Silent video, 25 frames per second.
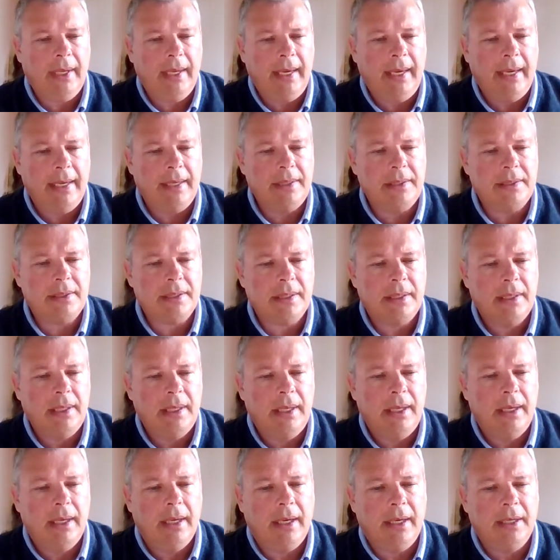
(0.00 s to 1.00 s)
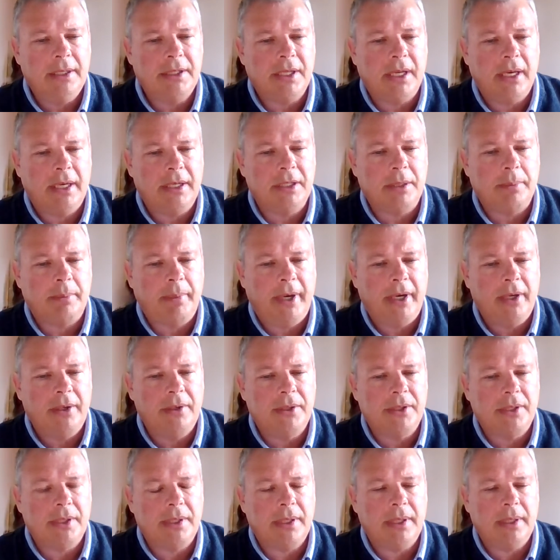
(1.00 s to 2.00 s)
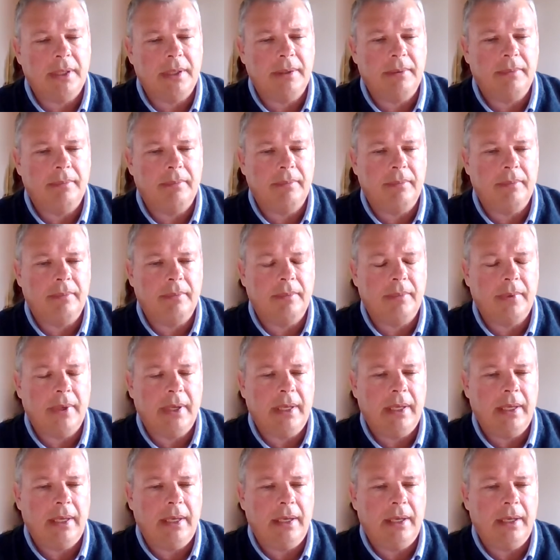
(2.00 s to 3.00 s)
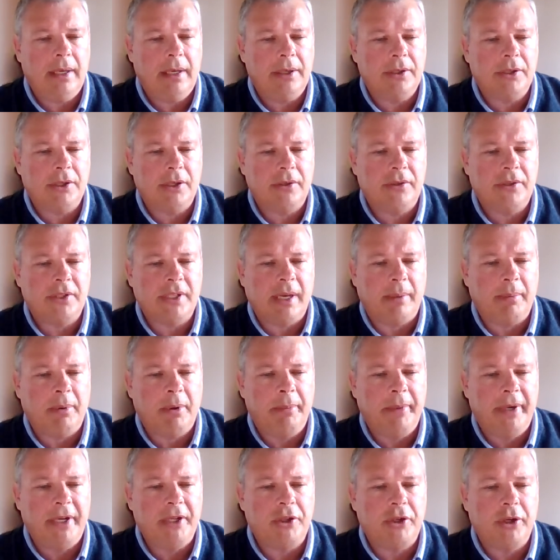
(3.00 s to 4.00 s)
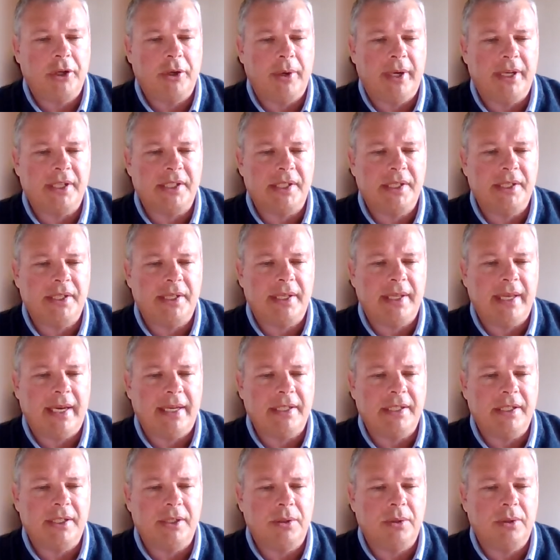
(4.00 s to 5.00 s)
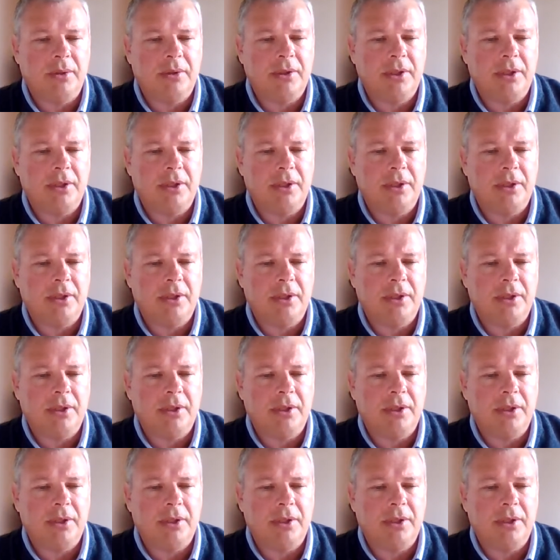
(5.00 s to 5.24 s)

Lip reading: And I suppose a sort of supplementary question to that is,